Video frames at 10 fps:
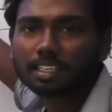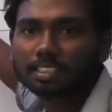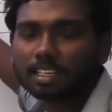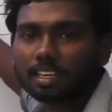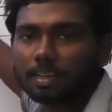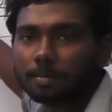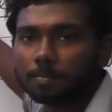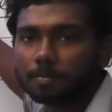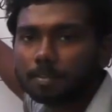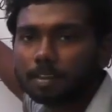generally?
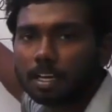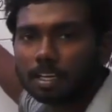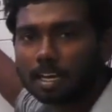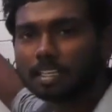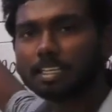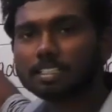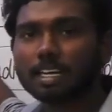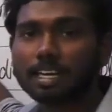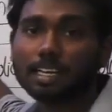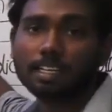Connector is a
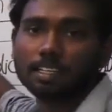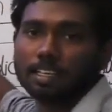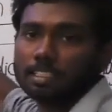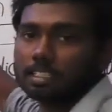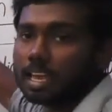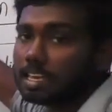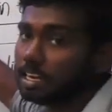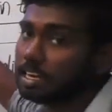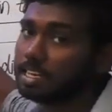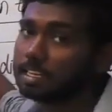link, is like a
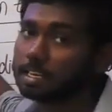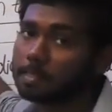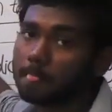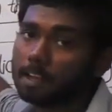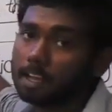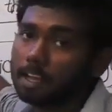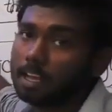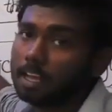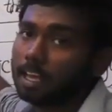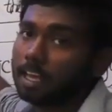link.
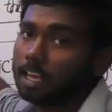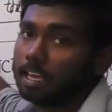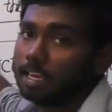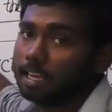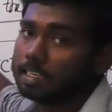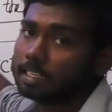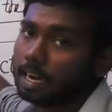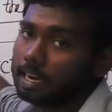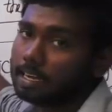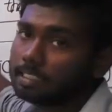It
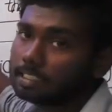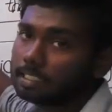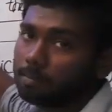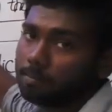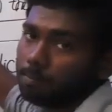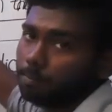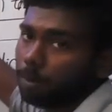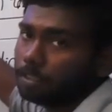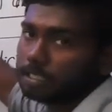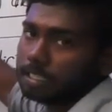connects
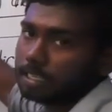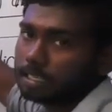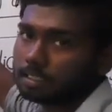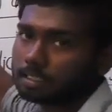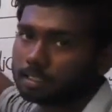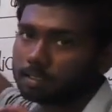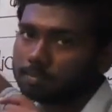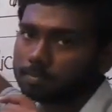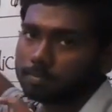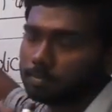both the sentence.
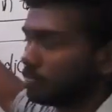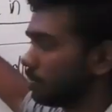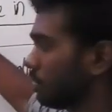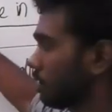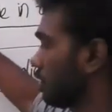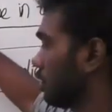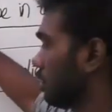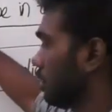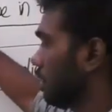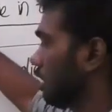
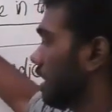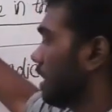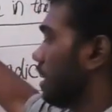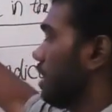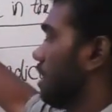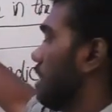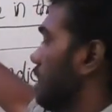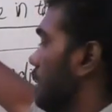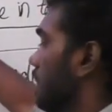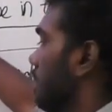Like
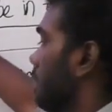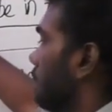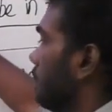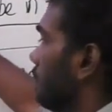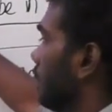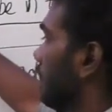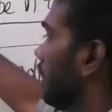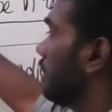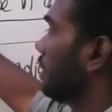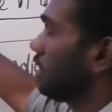I
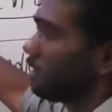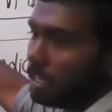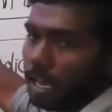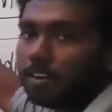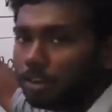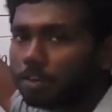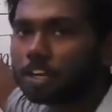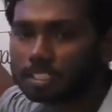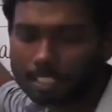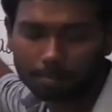will give you an
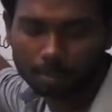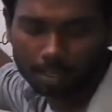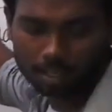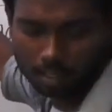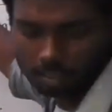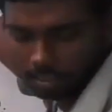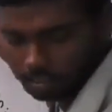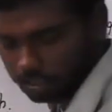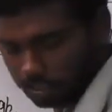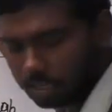example.
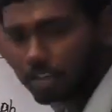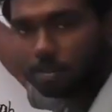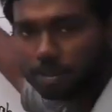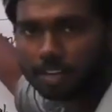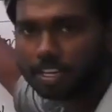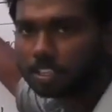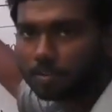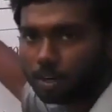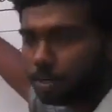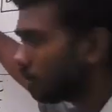it will be very easy
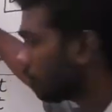for you.